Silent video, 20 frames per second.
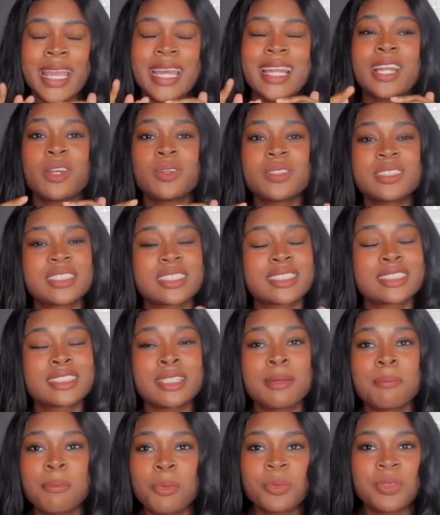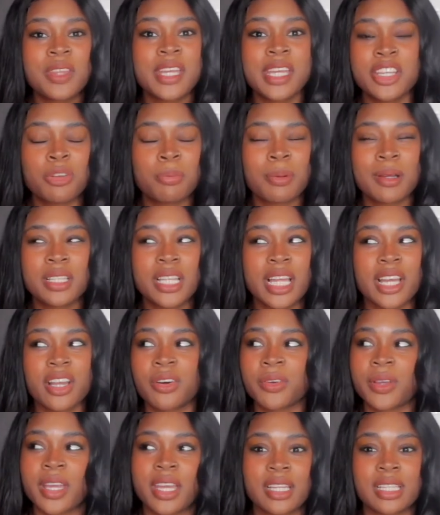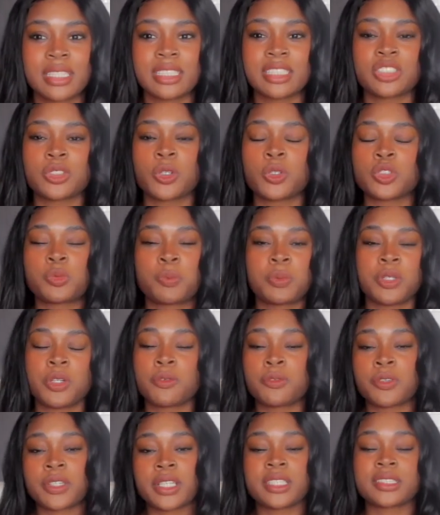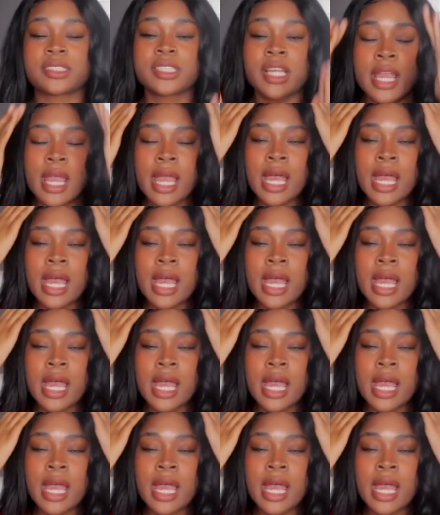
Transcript: And I know it's a simple thing. You're probably like, okay, this whole spiel for this.